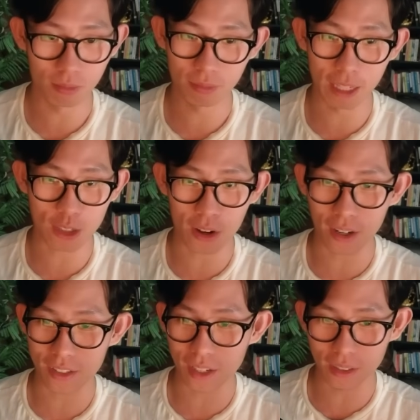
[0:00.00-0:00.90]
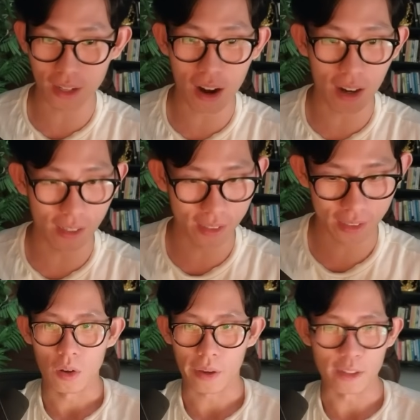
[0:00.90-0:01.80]
That's what I gotta say, alright?
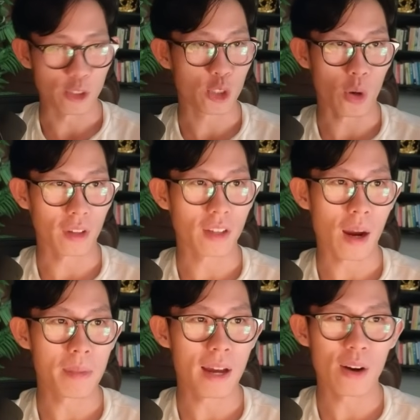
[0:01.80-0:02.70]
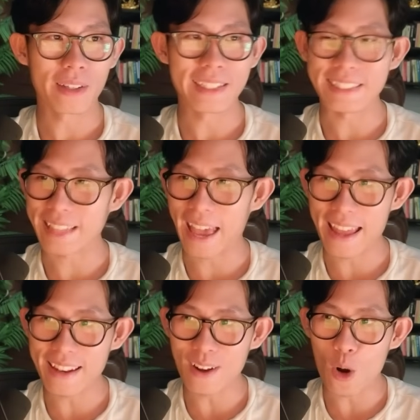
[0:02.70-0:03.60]
Okay, so the time now is
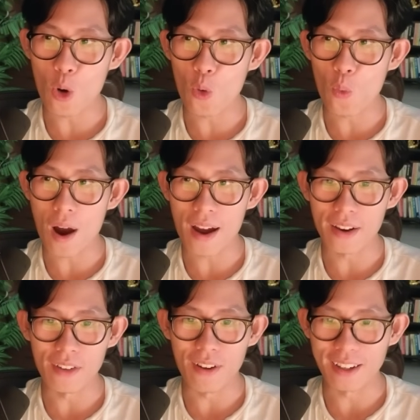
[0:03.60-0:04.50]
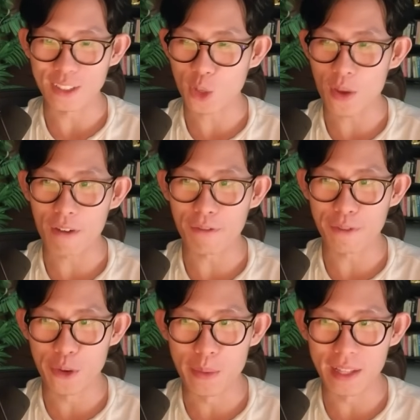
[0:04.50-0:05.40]
10:01, right? So we are a
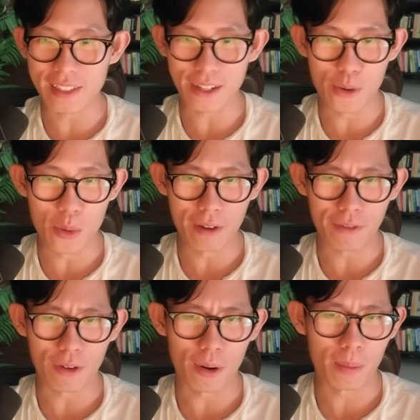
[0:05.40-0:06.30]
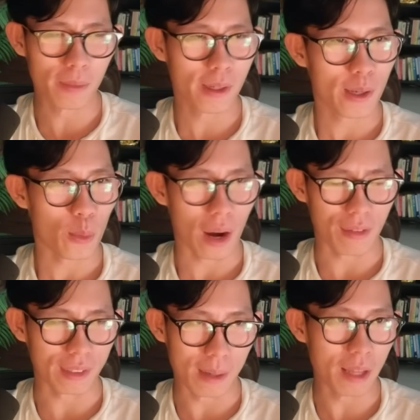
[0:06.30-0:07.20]
few minutes away from
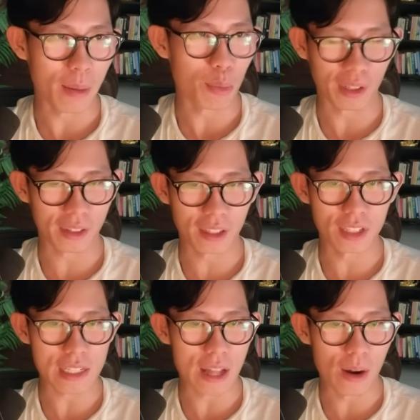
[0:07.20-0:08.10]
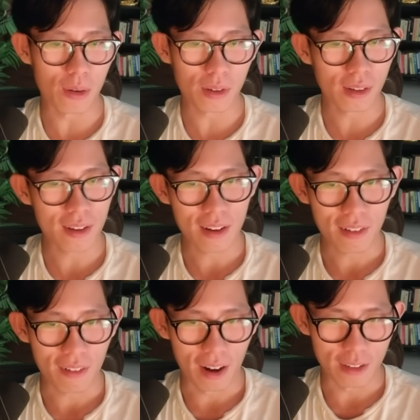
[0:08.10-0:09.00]
whatever time that I predicted just now,
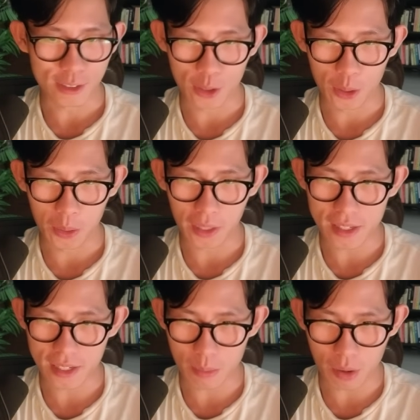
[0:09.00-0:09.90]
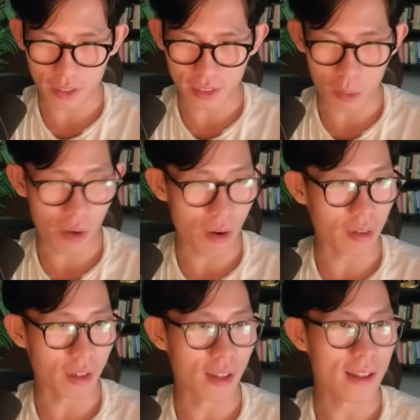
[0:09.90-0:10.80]
right? So you can see price is somewhere around
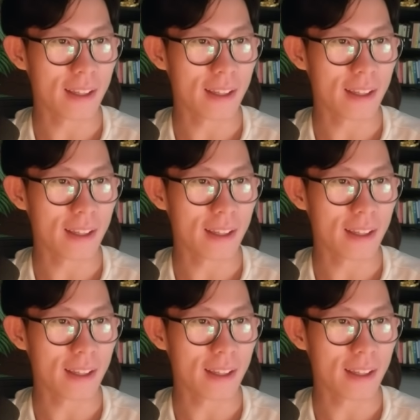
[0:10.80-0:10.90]
here.